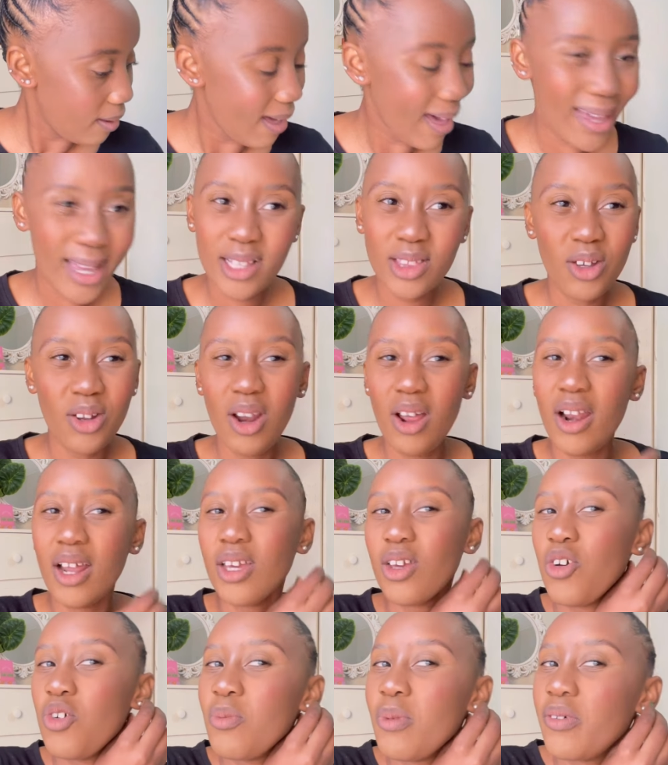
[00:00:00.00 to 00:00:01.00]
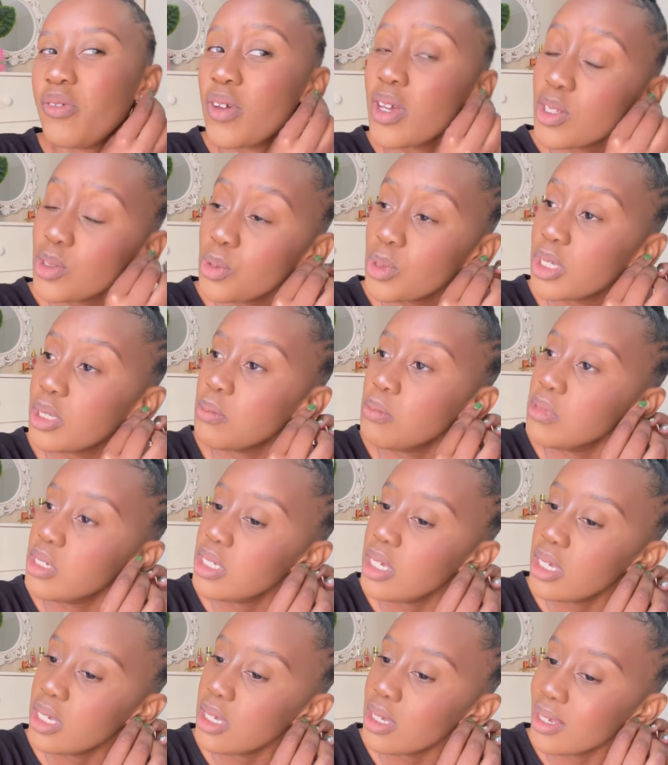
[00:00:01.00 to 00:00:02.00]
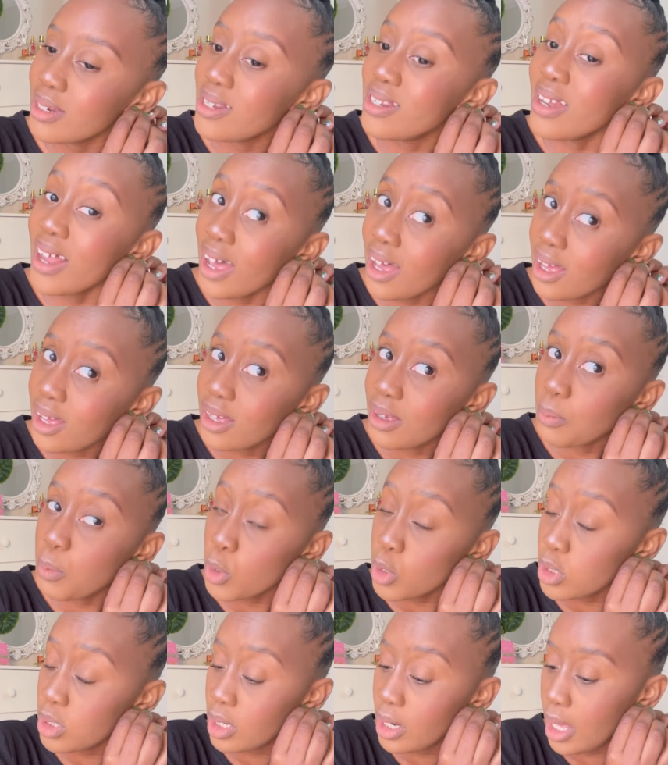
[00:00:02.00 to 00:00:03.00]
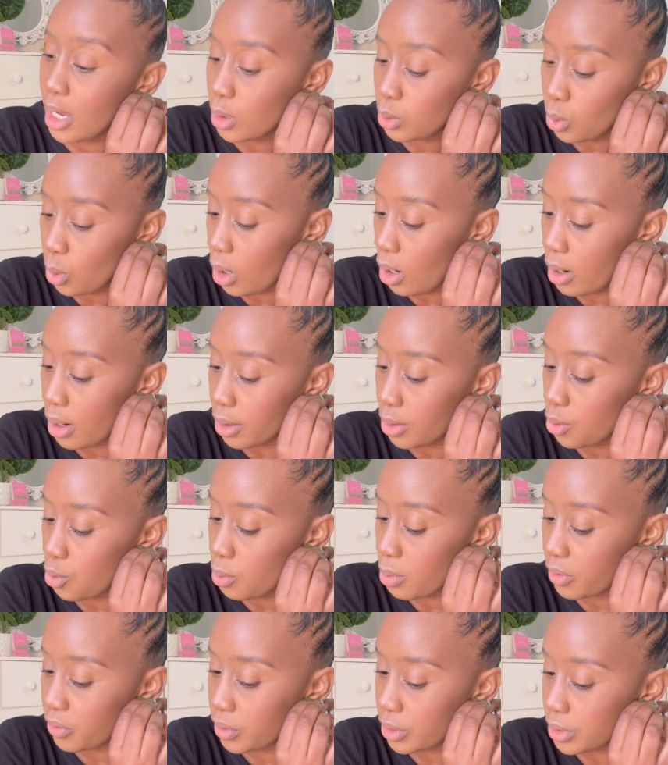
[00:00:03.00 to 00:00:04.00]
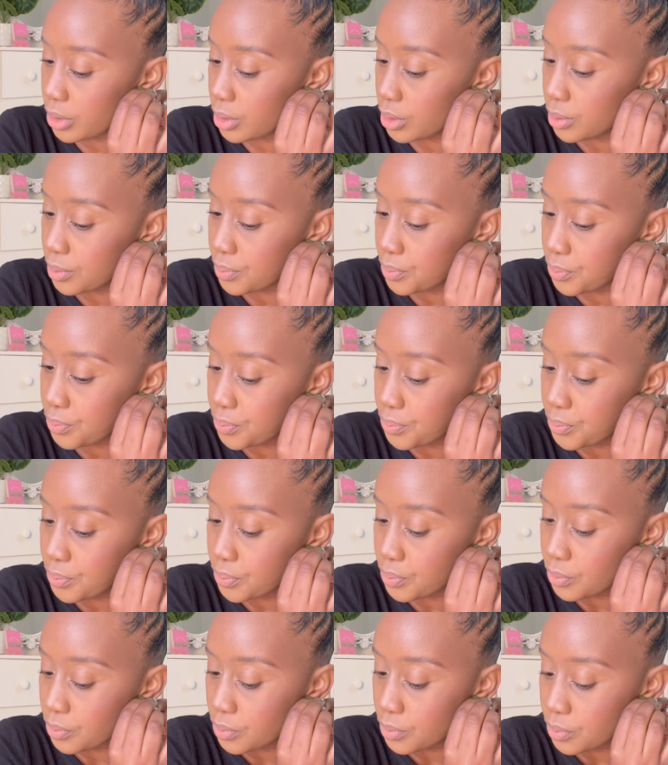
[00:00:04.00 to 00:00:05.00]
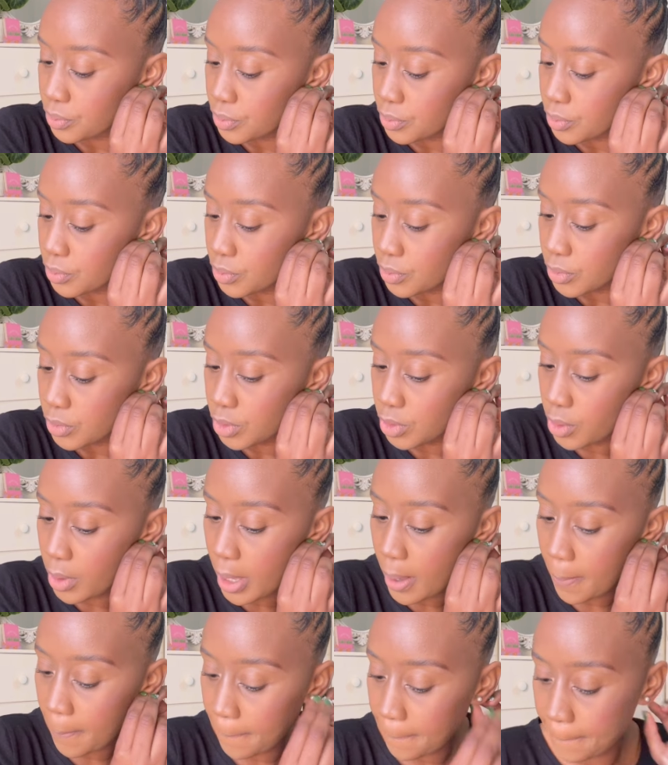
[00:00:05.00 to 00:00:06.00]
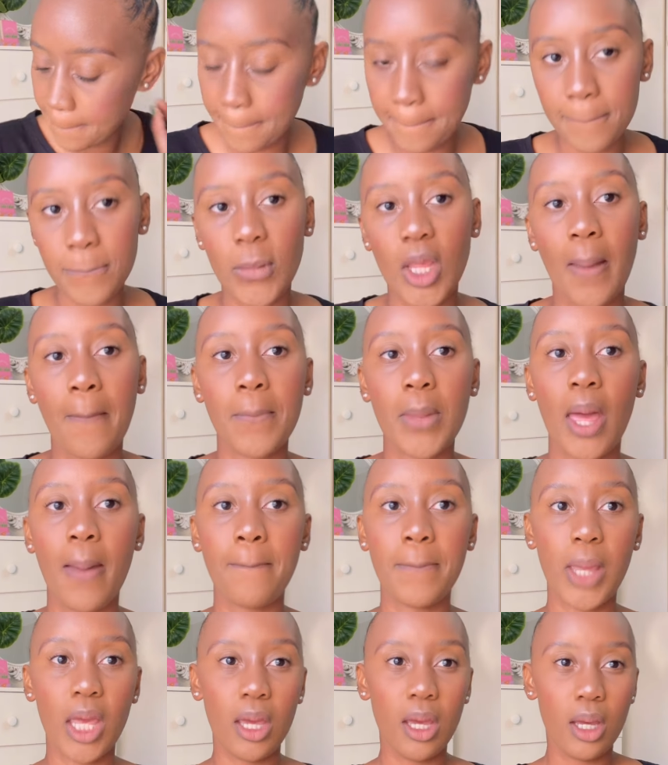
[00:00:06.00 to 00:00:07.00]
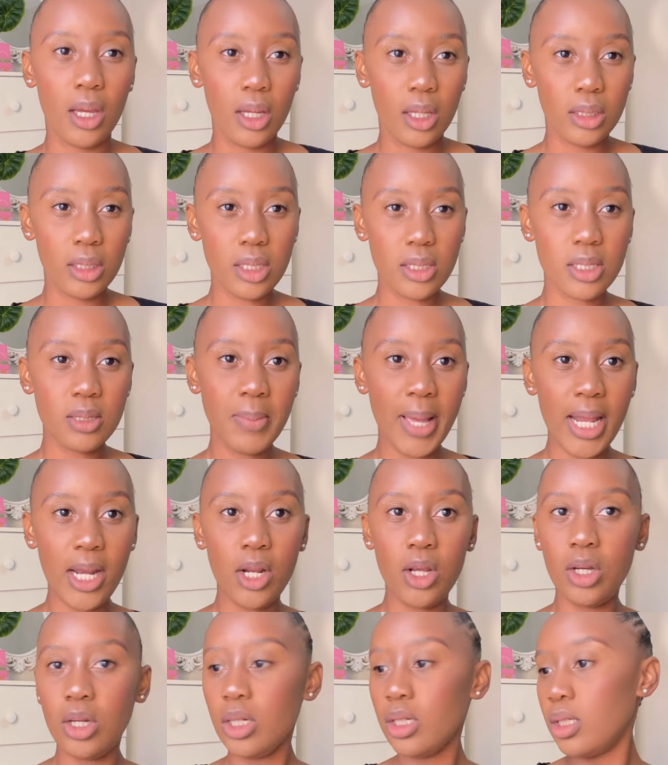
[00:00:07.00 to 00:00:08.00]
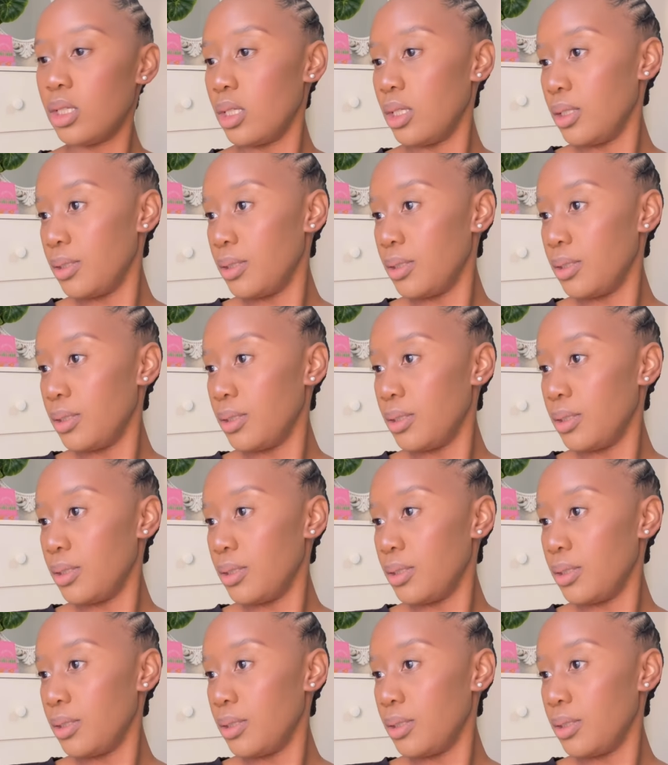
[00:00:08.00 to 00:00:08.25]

I get all like home affairs or give me the personally I get all like home affairs so yeah this is my look